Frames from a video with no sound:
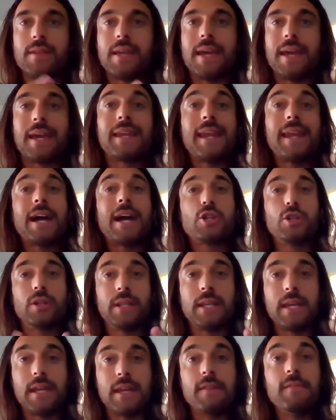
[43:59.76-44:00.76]
they can
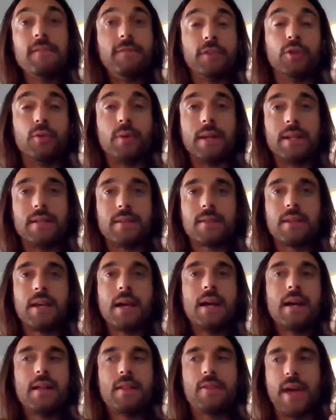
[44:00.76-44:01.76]
actually influence
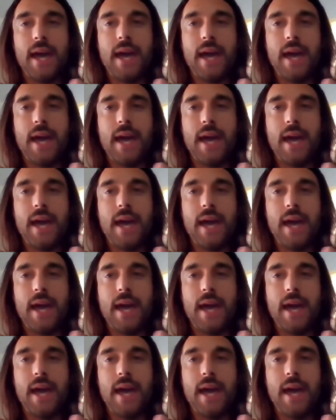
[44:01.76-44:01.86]
the